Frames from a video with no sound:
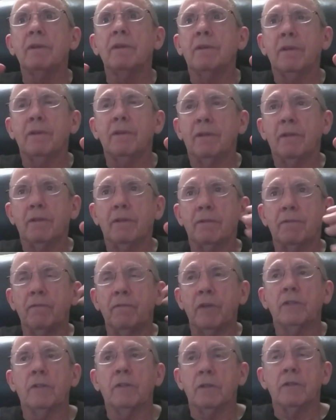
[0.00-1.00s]
in this
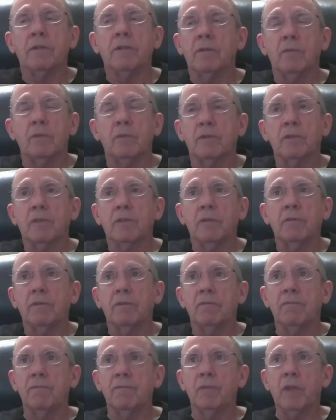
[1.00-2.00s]
vision, it was
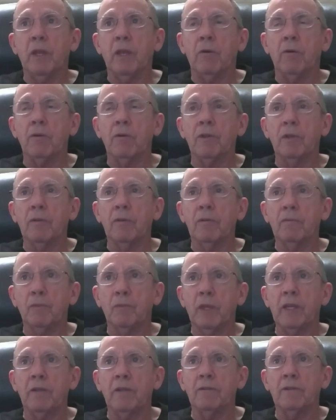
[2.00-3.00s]
the only
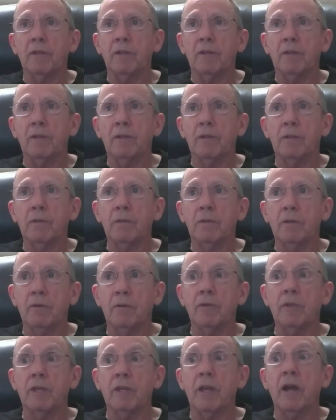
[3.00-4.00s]
thing to do,
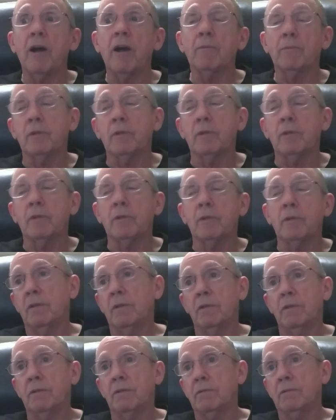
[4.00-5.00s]
only option
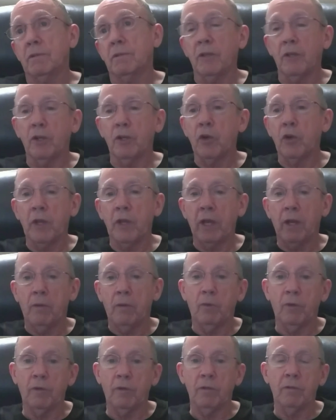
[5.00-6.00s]
is to go down
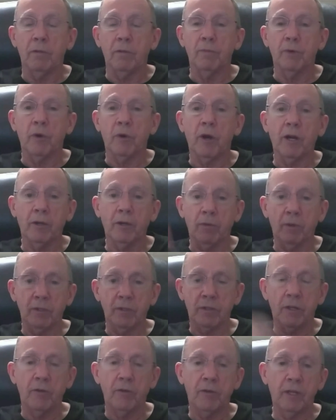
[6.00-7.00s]
one of the McGuire
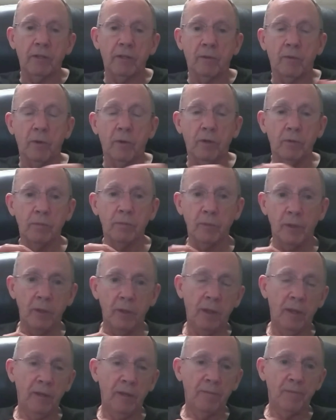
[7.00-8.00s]
routes, go down the rope,
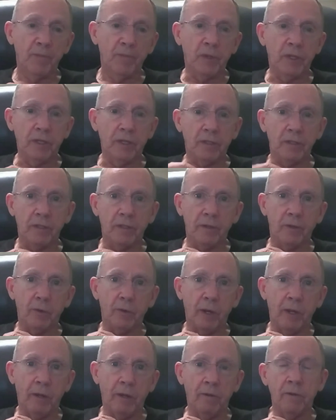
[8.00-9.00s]
get to the
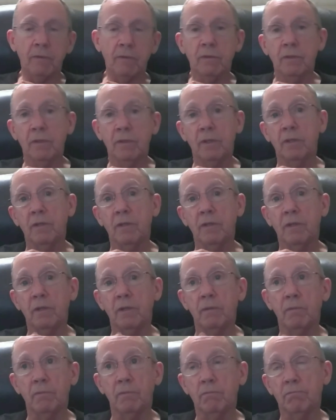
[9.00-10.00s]
ground,
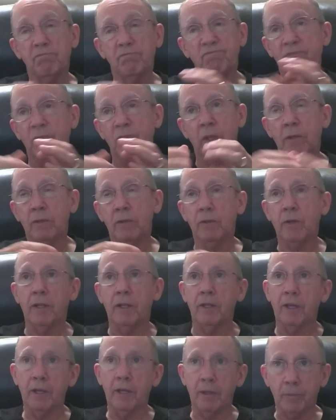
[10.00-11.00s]
and try
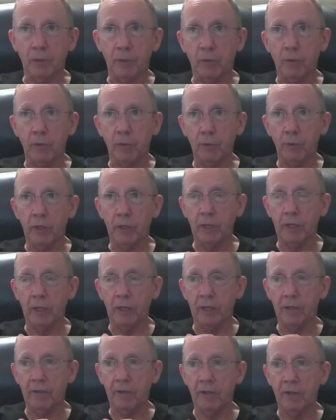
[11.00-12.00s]
to help the crew get
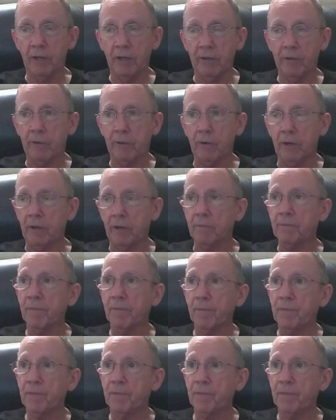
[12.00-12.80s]
out of the aircraft.